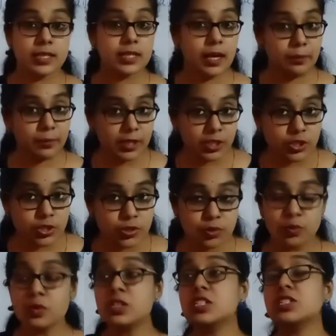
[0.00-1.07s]
Coming
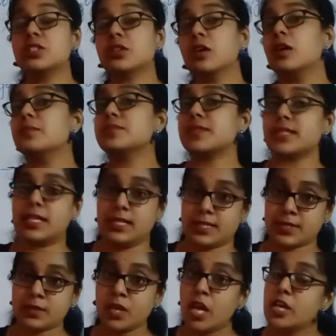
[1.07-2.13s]
to germ
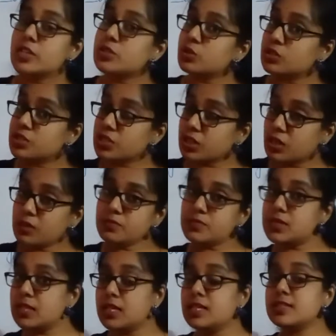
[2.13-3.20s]
cells. So germ
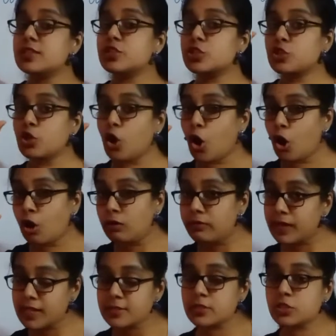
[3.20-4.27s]
cells should
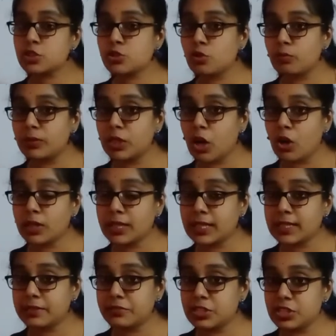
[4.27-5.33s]
always show
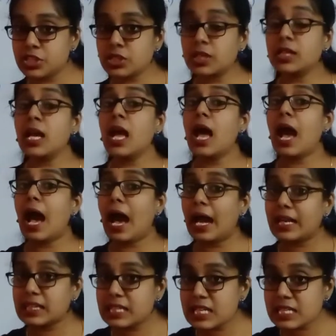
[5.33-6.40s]
meiotic division,
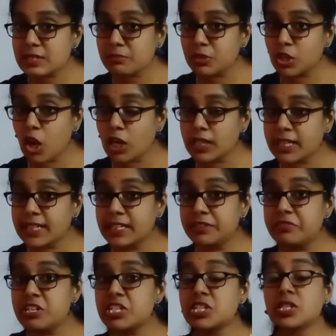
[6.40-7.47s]
and this meiotic
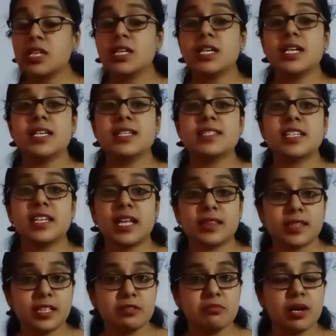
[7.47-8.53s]
division is
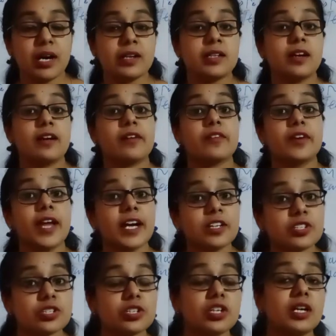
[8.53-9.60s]
nothing but a
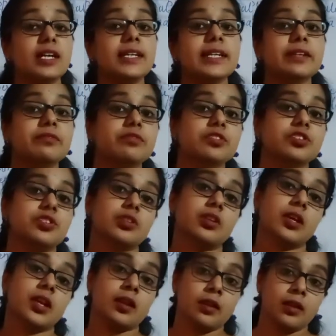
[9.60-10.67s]
reductional
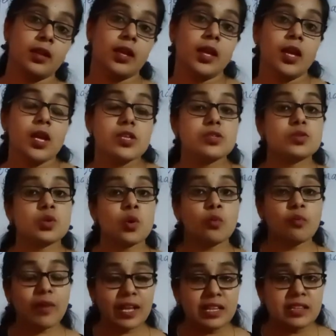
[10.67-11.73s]
division. So
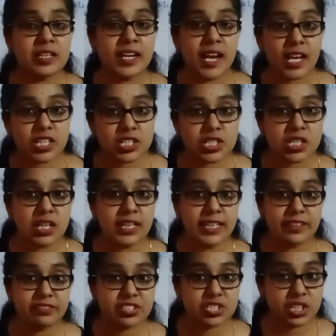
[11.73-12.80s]
when the reductional
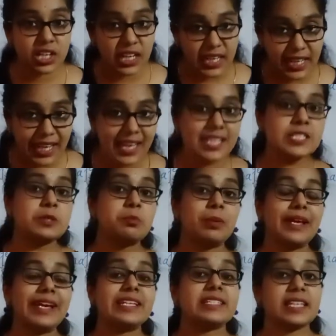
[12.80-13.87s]
division takes
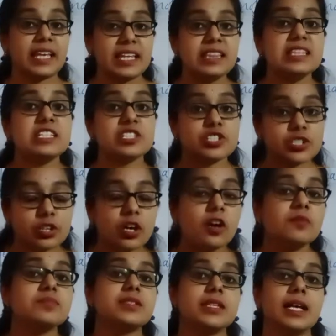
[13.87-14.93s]
place in the
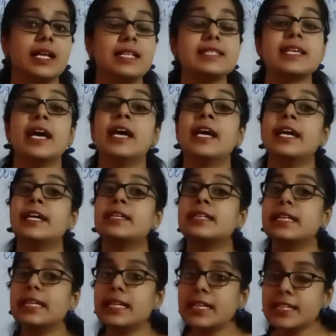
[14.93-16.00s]
germ cells, it
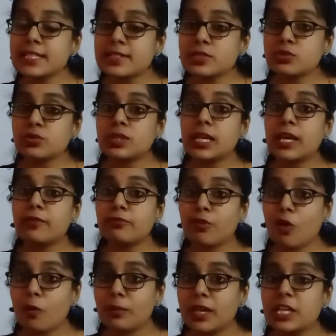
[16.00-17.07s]
leads to the
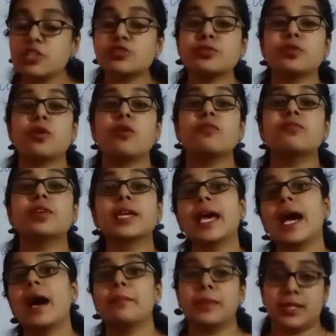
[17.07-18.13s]
formation of
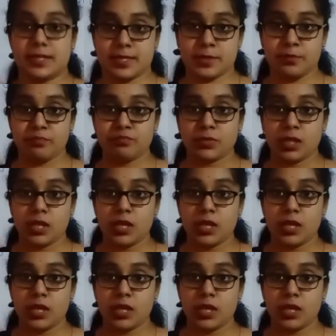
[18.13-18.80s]
gametes.